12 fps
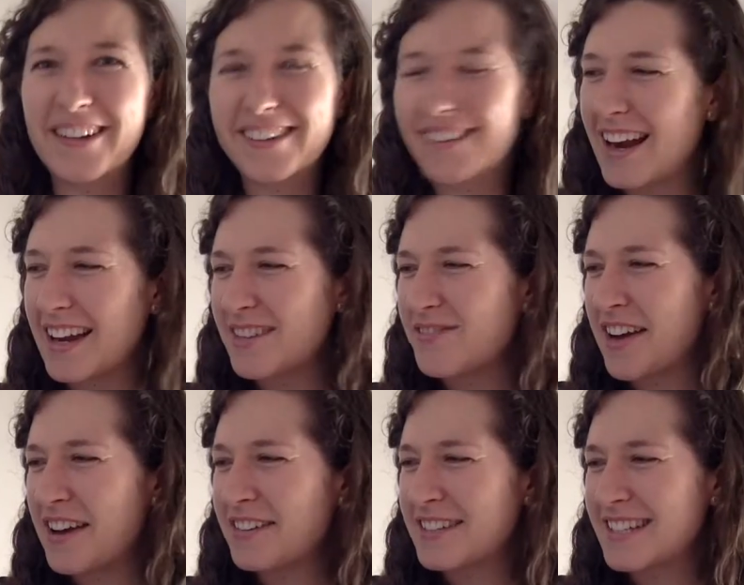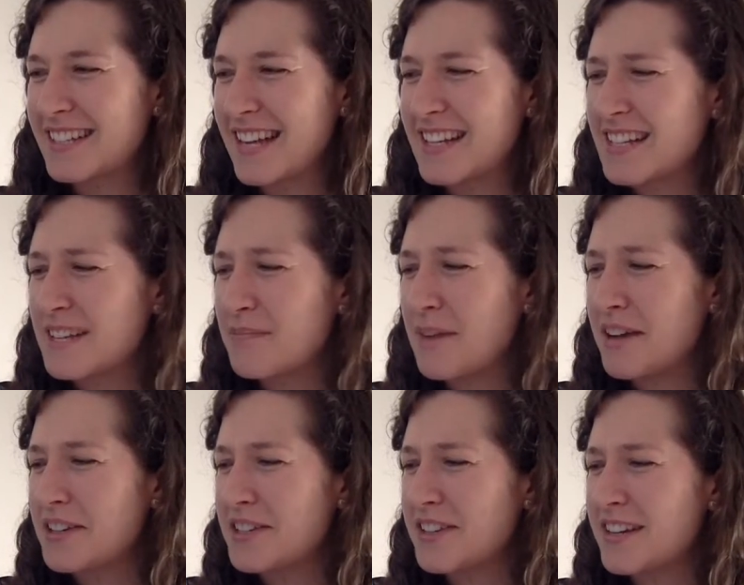cried Mouse as he
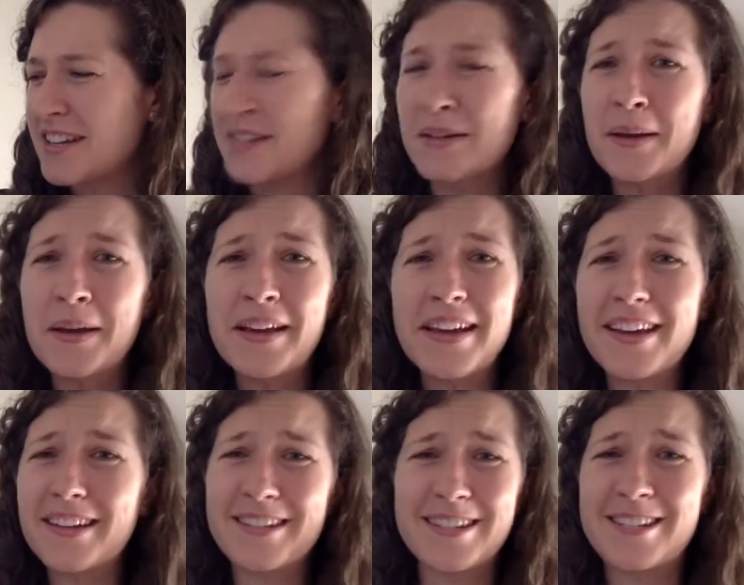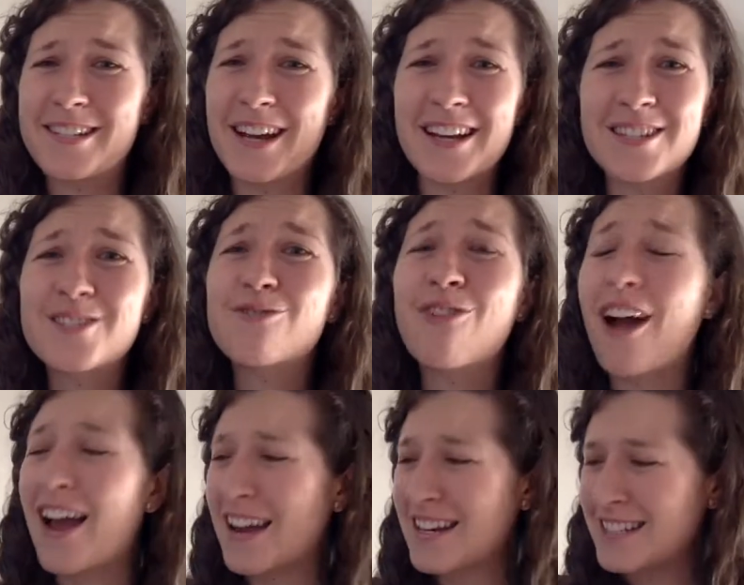marched on in. "It's just
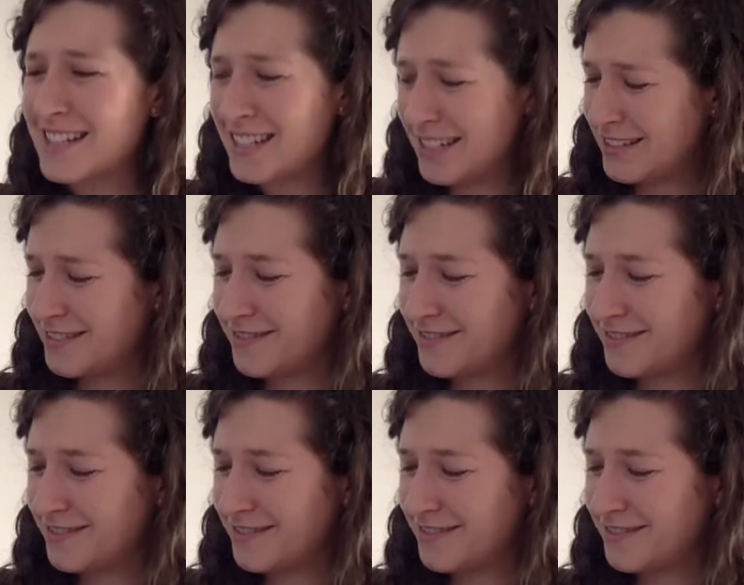right!"